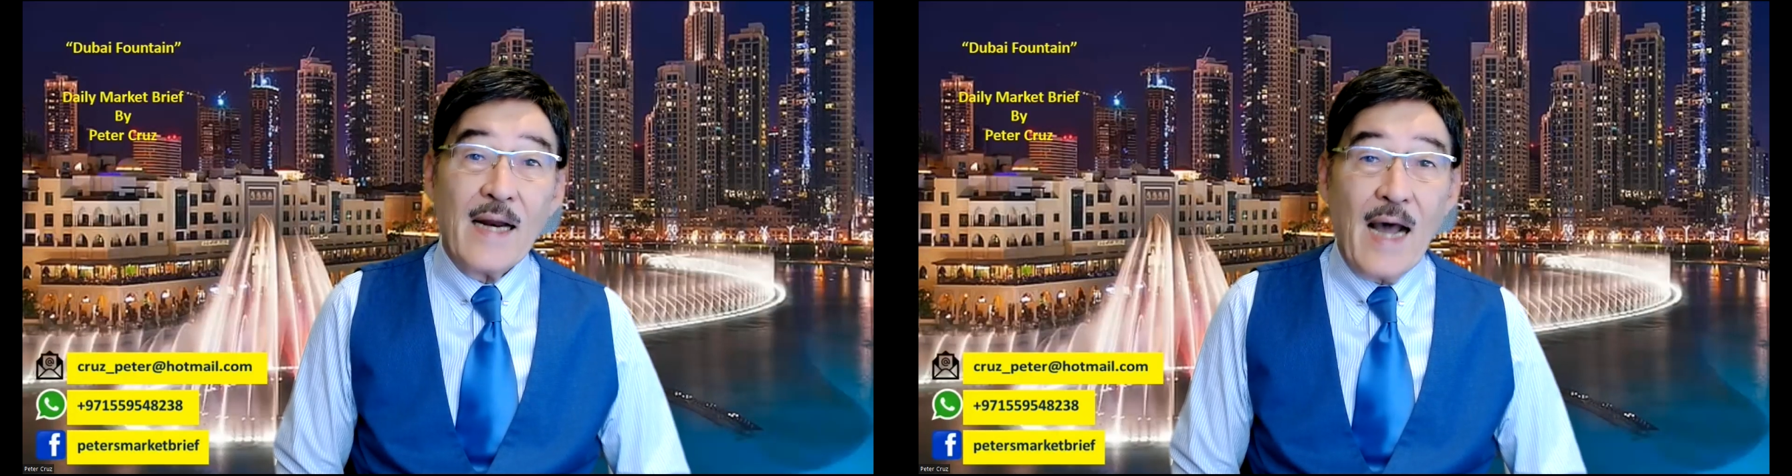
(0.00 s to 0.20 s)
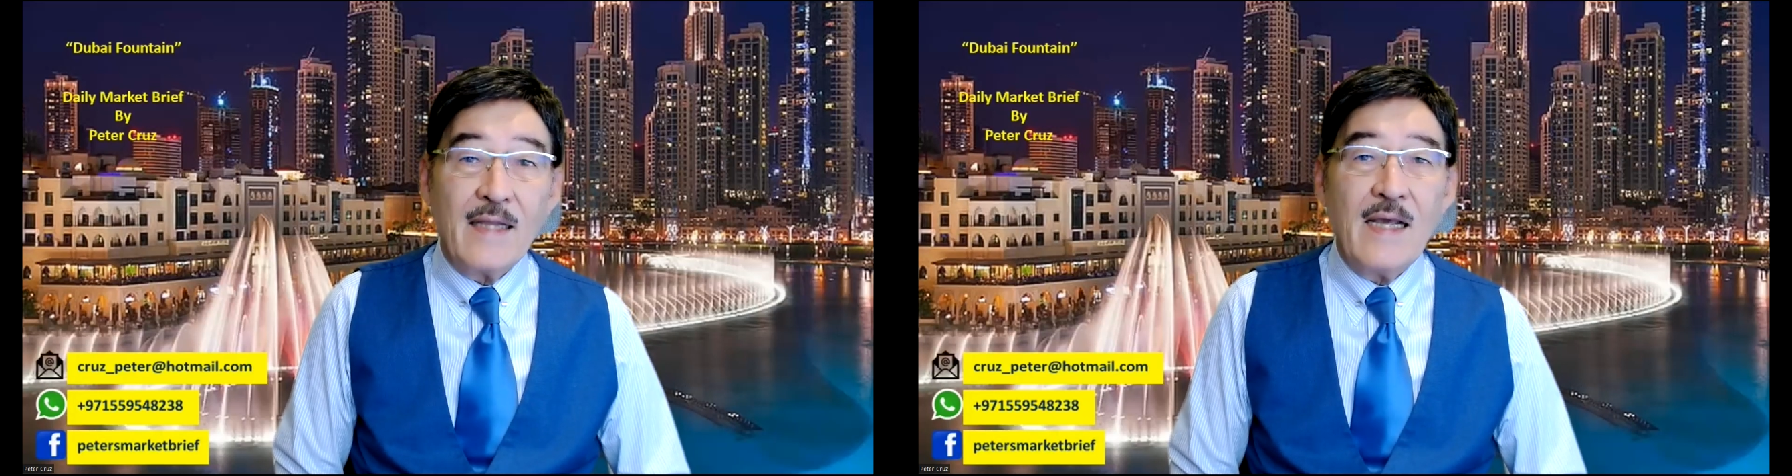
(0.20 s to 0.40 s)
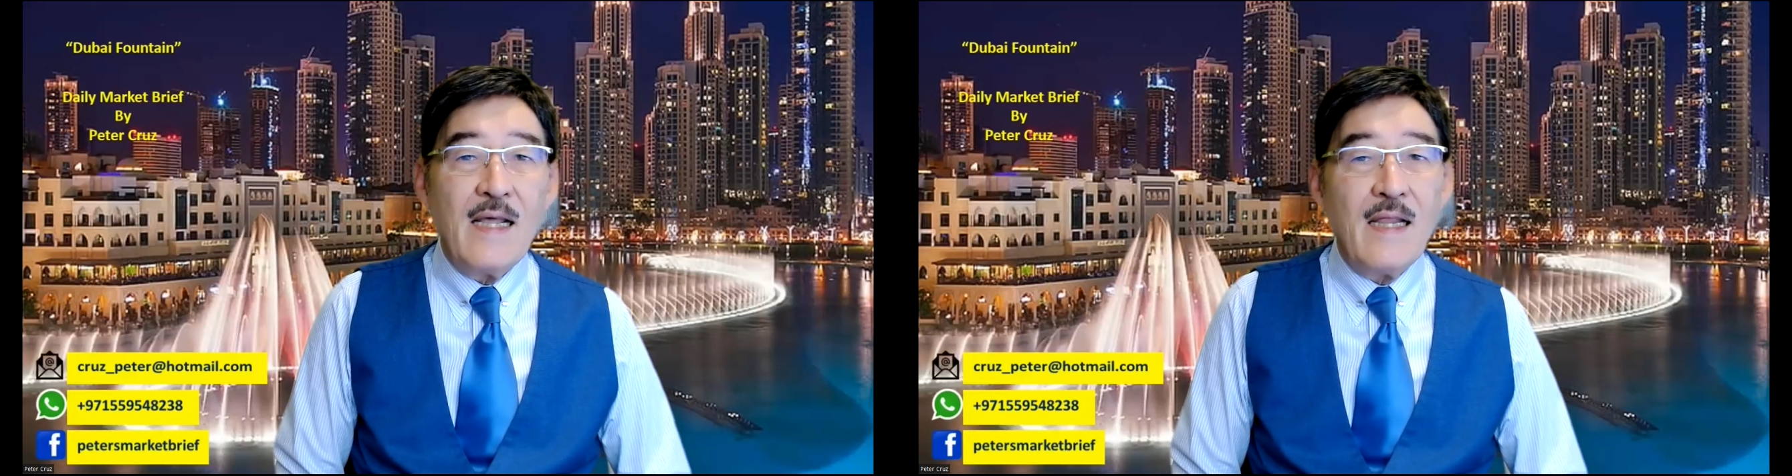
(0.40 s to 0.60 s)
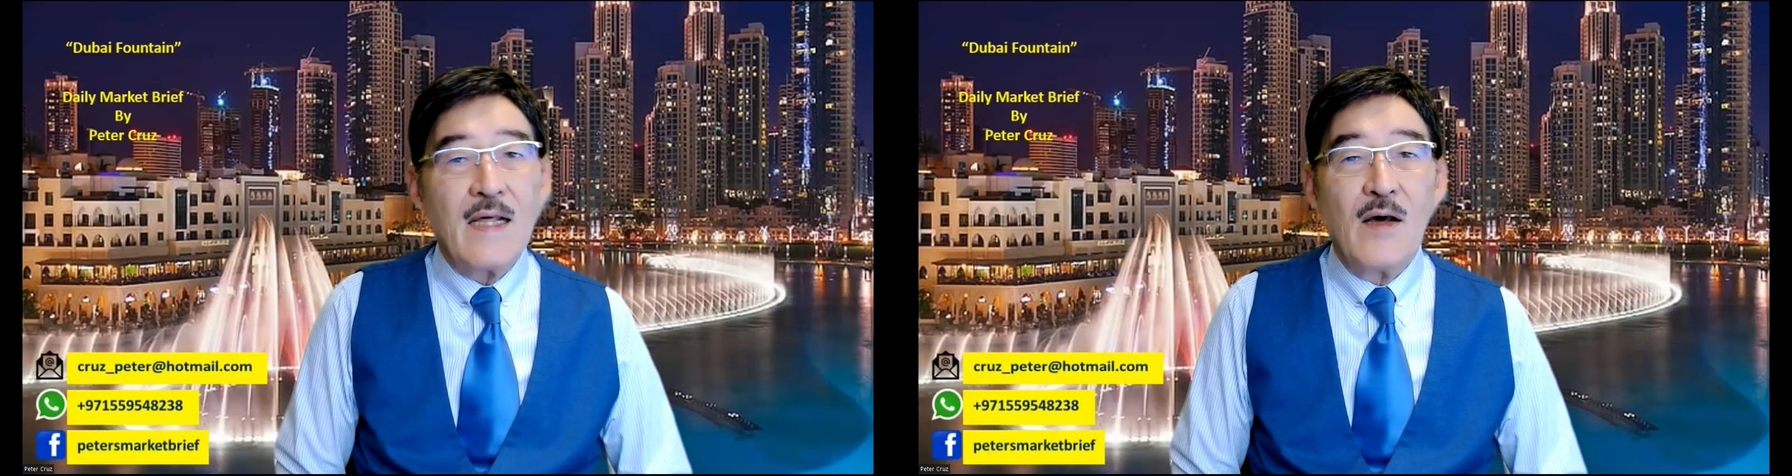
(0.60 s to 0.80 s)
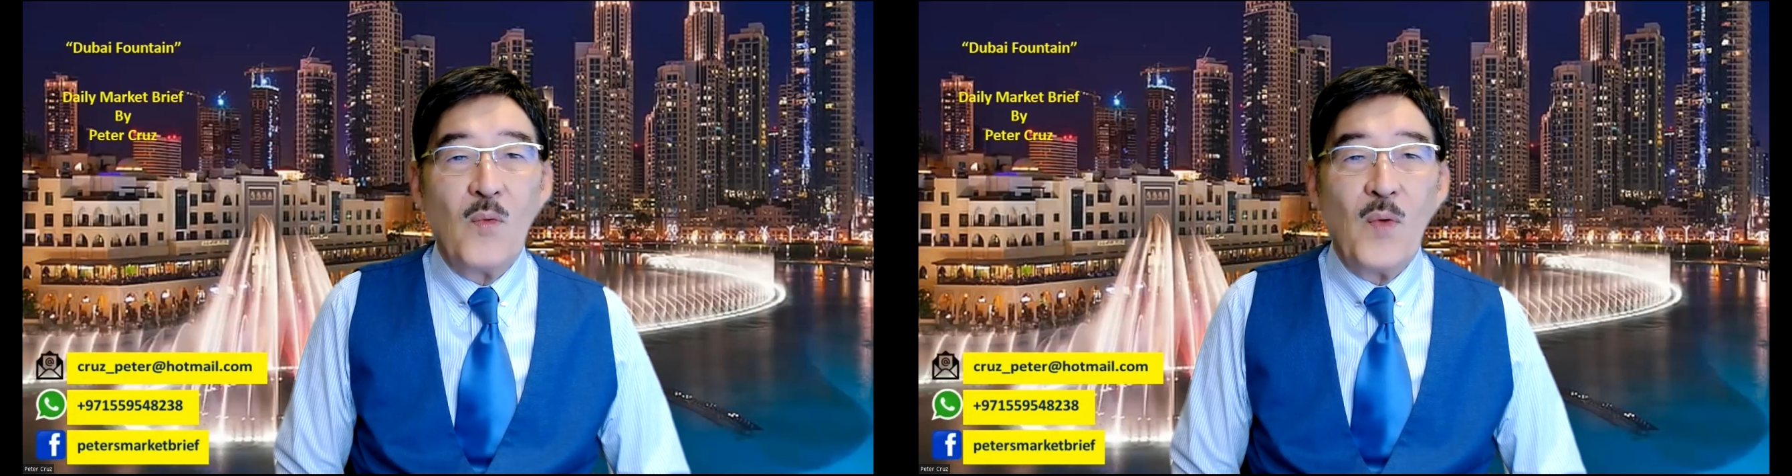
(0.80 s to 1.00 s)
19th,
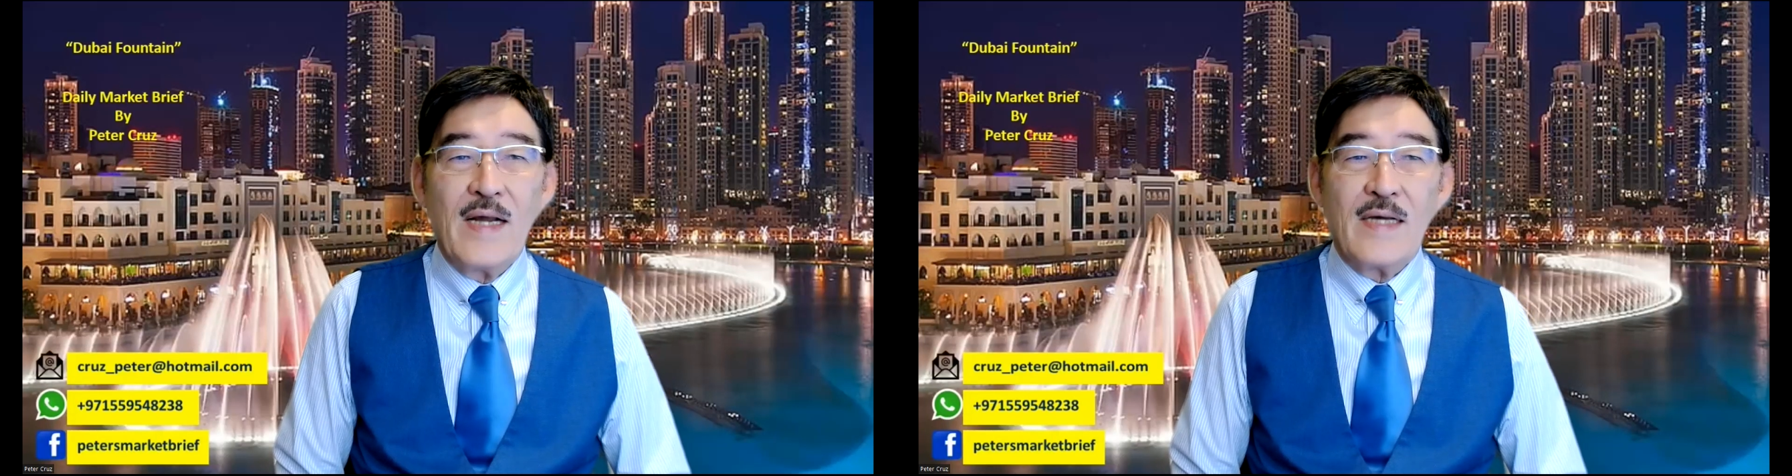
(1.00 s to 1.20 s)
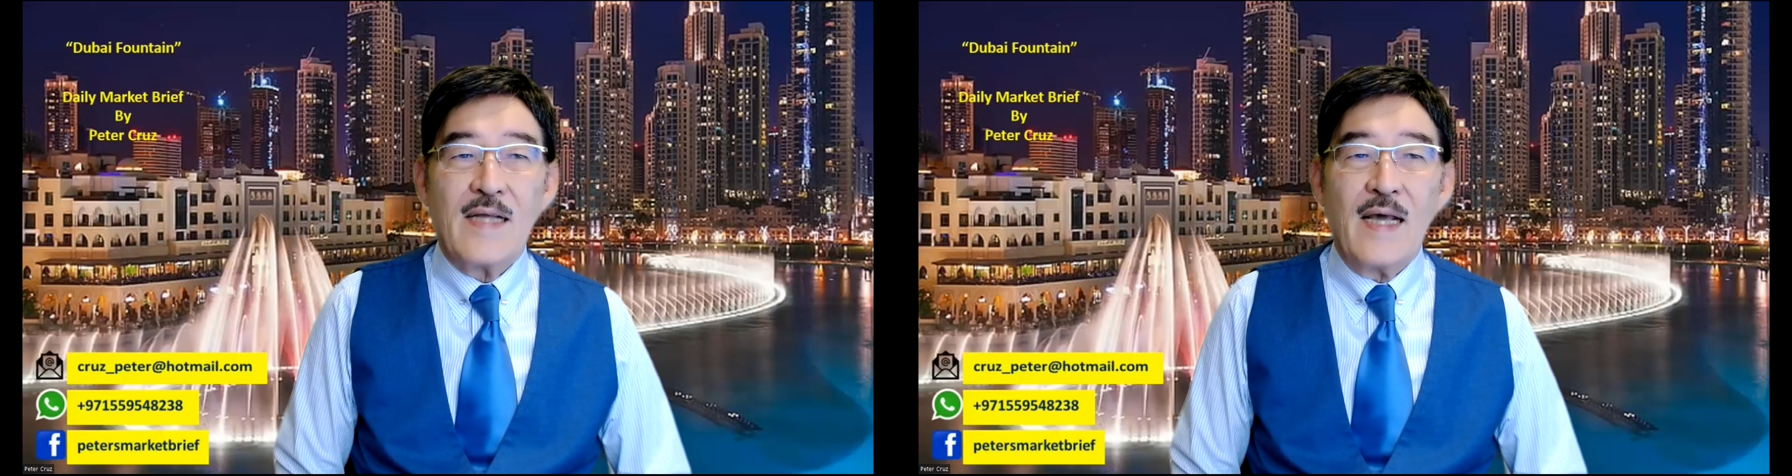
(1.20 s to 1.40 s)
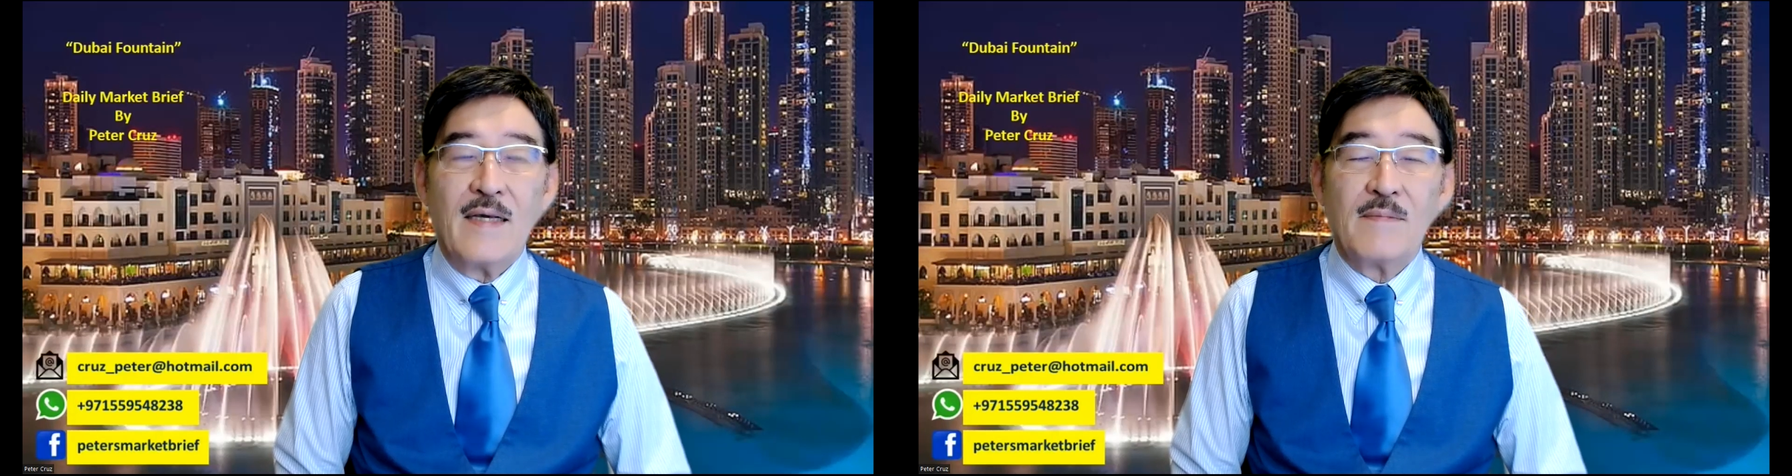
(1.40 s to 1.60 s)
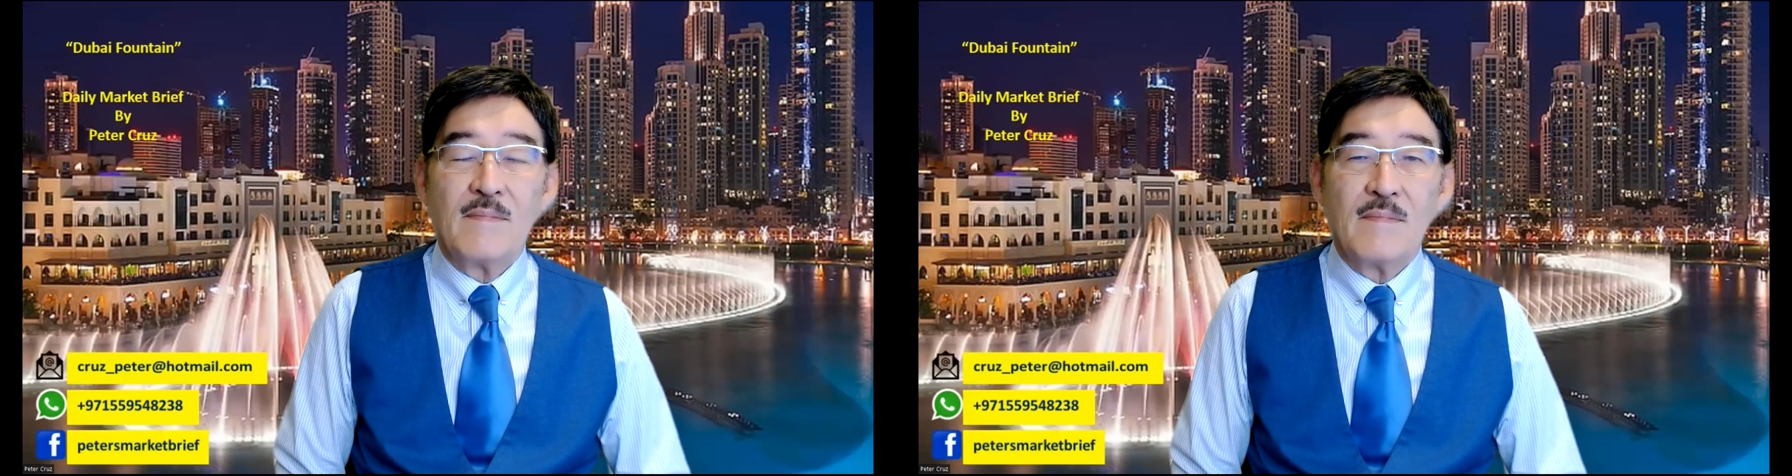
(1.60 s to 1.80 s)
Wednesday.